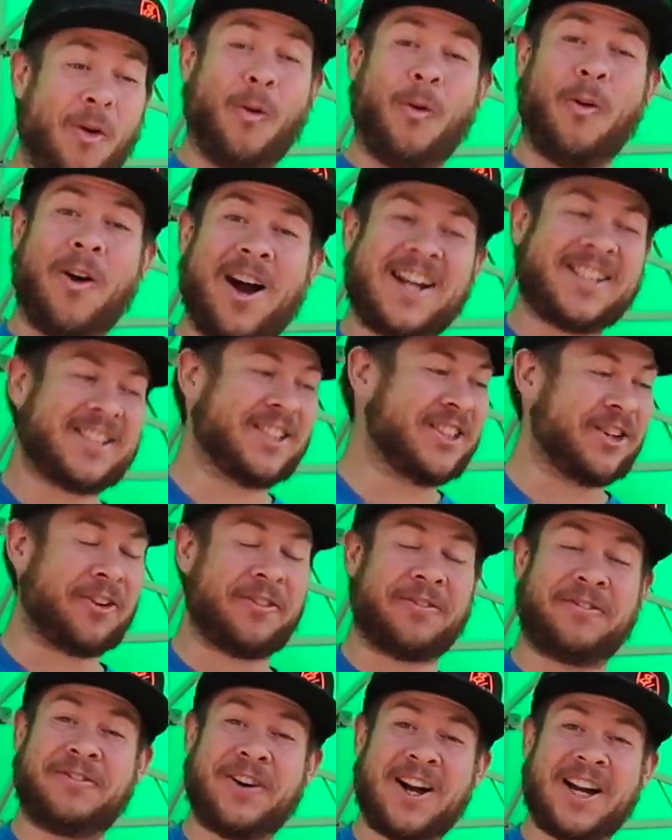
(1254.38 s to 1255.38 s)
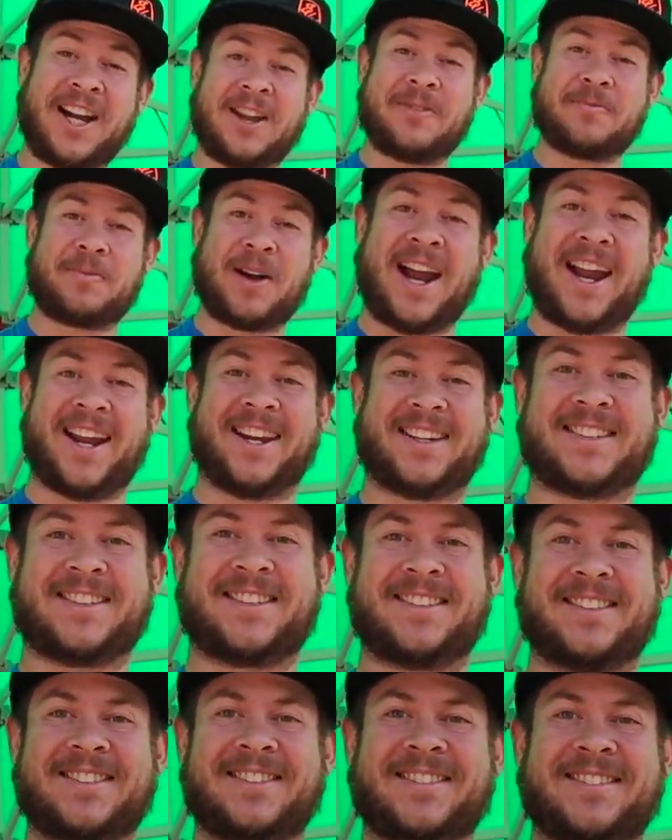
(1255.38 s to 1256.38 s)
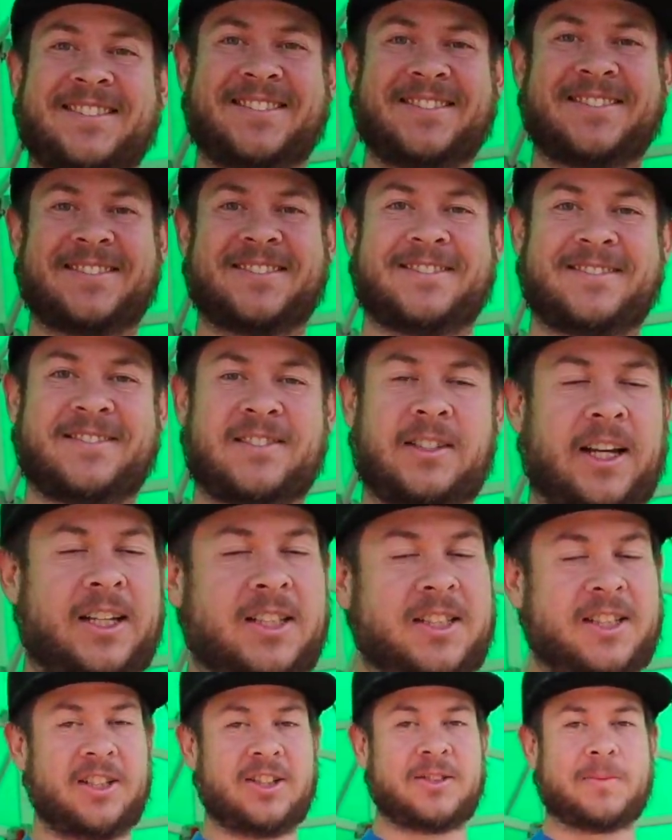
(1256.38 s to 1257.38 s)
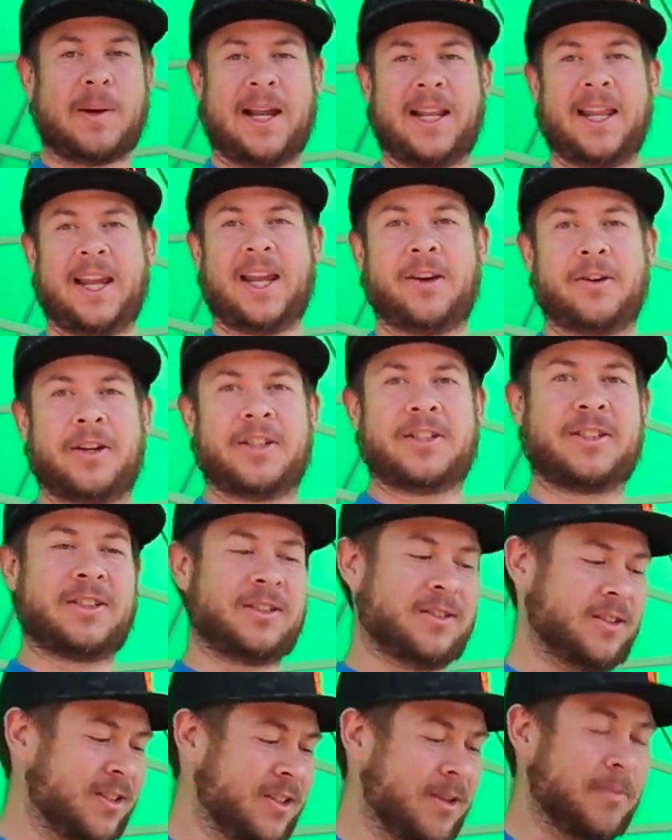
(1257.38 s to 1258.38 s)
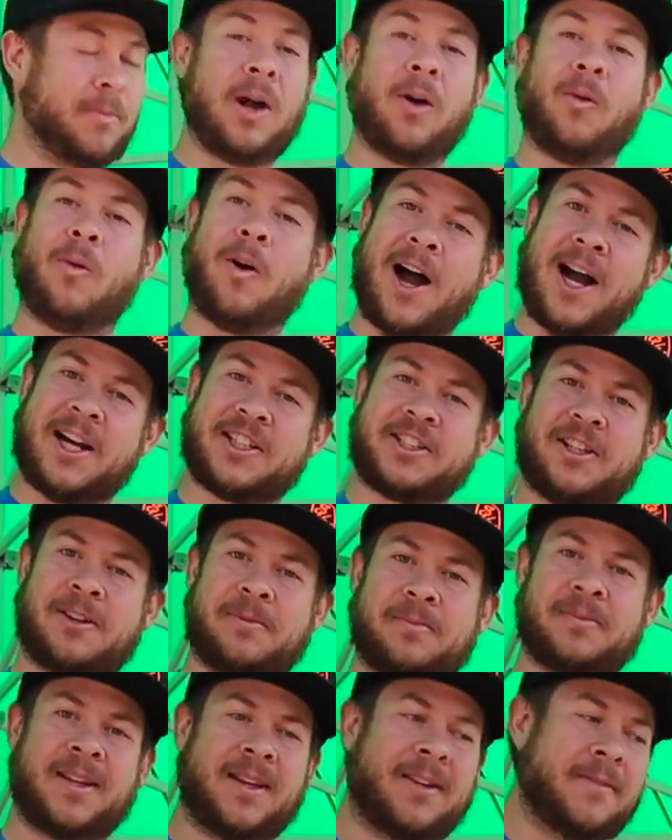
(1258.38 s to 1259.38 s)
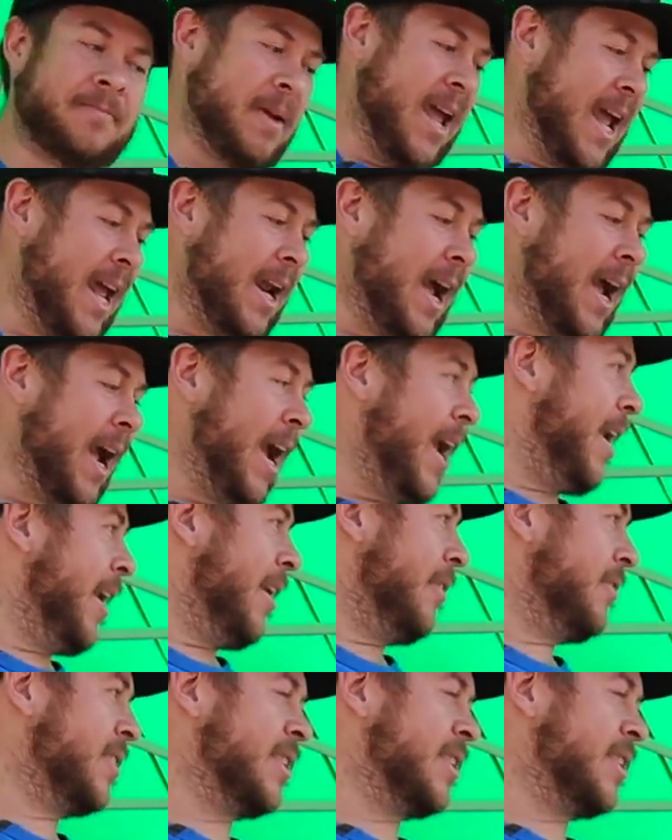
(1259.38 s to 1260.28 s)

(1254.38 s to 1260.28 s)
Wash your fucking bikes. Excuse my language, but wash them. Man, I have